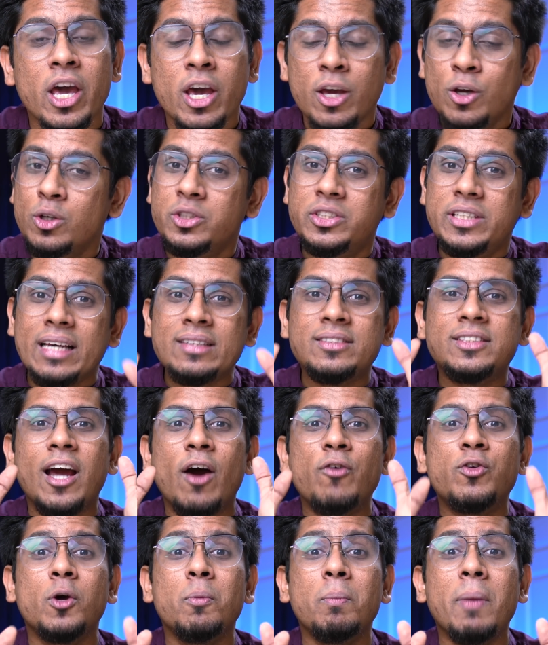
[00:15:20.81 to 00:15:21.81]
You just
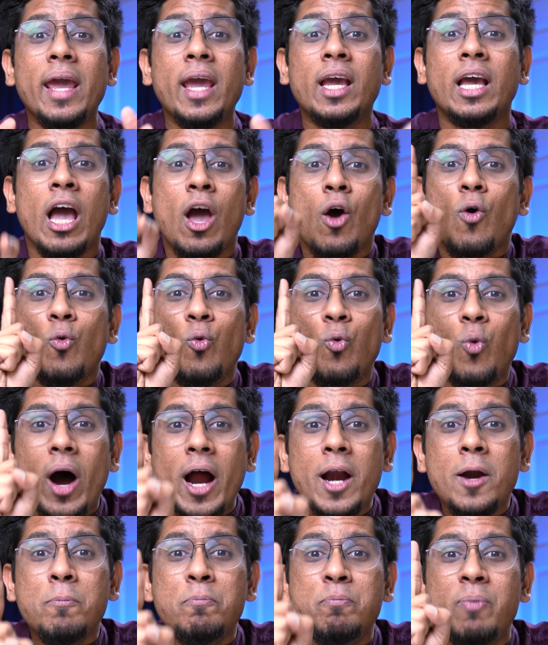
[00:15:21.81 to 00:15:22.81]
have to make
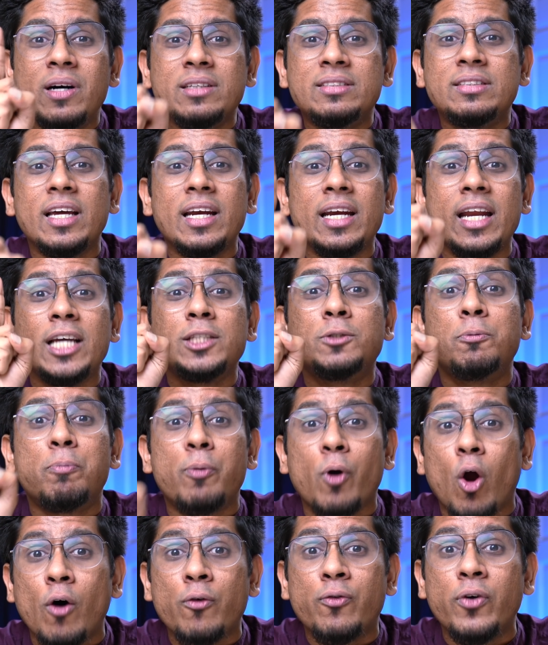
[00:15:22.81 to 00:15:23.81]
1%
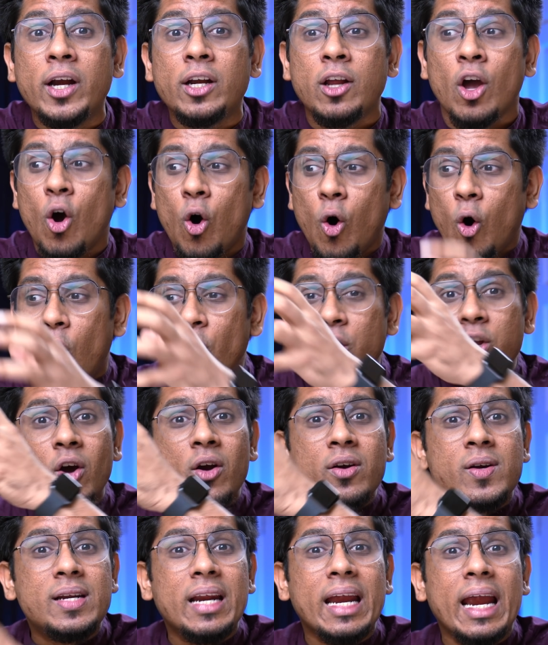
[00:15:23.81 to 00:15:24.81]
profit on
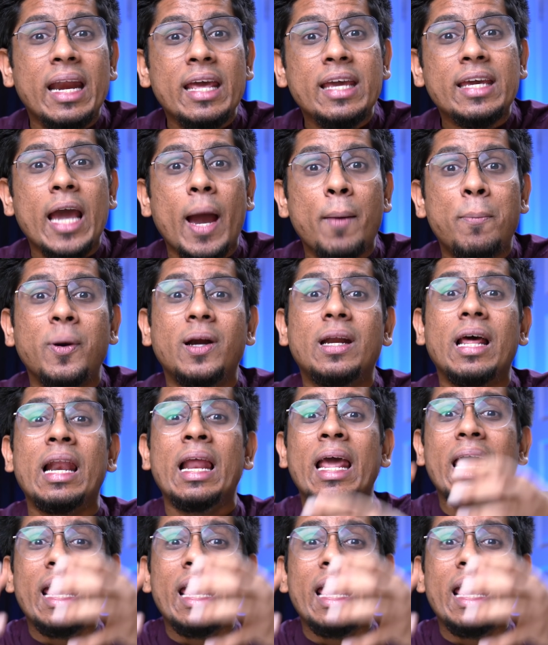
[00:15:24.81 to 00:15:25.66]
your trading capital